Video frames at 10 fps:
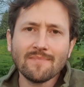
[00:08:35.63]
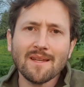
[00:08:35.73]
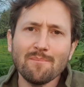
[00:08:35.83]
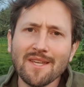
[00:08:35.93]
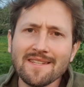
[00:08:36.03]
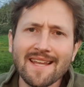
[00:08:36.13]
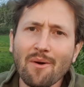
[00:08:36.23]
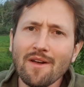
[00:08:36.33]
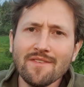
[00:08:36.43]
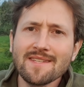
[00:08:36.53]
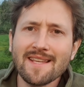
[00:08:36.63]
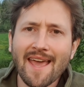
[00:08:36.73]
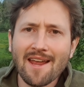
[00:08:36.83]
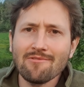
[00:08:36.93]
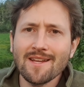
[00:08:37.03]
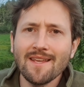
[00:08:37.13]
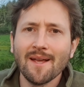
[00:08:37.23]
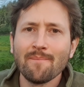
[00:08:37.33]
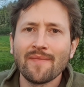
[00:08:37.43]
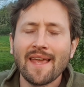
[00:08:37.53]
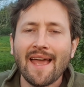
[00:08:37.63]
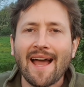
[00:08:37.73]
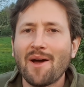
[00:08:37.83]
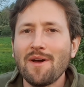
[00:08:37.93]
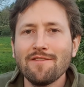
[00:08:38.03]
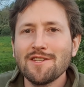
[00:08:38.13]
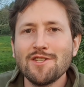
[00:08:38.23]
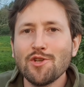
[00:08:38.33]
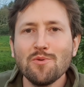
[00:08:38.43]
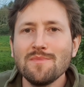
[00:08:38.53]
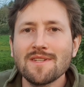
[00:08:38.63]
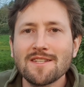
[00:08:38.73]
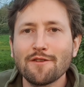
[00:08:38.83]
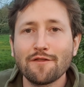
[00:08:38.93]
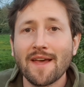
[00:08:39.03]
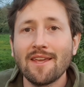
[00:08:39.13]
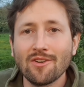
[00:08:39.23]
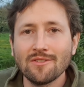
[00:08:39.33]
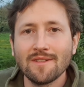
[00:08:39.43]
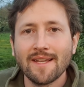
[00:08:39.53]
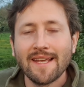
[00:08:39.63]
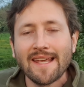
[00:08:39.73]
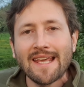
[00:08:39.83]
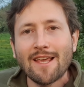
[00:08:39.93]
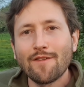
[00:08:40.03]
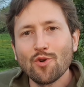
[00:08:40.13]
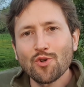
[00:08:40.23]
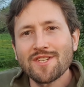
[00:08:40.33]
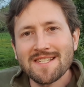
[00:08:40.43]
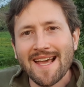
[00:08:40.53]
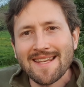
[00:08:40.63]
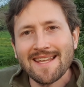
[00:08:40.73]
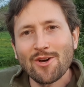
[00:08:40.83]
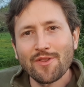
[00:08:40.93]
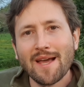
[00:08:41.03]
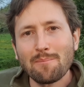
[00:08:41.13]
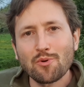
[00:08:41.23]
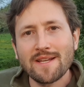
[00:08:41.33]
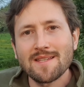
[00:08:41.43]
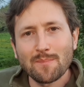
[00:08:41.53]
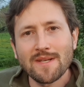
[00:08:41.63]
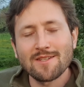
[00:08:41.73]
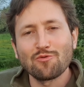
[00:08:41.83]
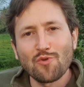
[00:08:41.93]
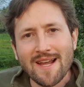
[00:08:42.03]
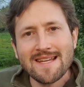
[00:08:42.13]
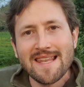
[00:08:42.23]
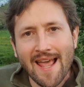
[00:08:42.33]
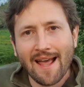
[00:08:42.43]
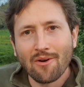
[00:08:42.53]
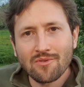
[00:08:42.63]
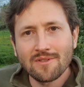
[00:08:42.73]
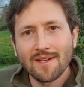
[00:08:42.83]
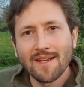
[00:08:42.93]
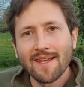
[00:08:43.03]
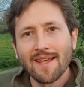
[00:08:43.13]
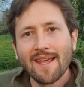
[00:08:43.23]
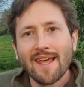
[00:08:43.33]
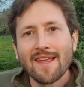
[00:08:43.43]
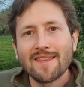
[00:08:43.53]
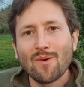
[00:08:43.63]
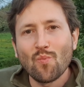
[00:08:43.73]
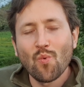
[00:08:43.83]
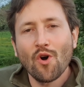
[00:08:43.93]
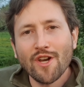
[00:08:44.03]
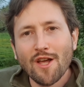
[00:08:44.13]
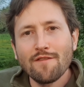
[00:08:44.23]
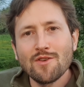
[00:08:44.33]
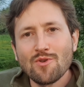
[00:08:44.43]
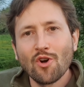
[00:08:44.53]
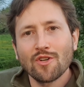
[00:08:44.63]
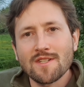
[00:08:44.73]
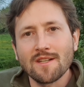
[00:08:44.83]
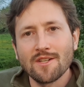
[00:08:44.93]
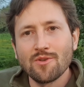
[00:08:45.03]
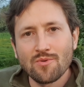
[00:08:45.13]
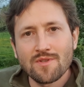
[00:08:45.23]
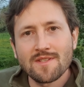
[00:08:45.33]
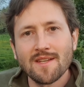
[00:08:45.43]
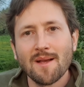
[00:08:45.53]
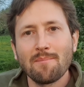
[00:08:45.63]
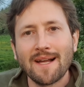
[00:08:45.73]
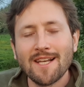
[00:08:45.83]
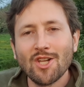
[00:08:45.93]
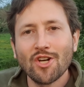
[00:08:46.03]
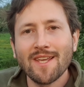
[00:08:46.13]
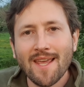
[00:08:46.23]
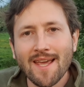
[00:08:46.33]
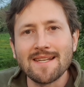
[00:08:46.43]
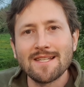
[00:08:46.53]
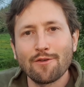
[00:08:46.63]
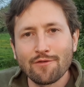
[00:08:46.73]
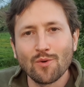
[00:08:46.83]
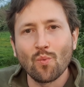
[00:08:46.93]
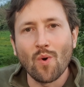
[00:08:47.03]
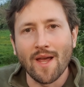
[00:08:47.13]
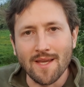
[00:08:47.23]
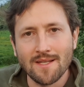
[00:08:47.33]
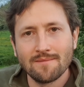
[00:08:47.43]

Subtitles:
Because however scary, however doomed to fail, if you're standing on that precipice right now, then what have you got to lose by looking a different way?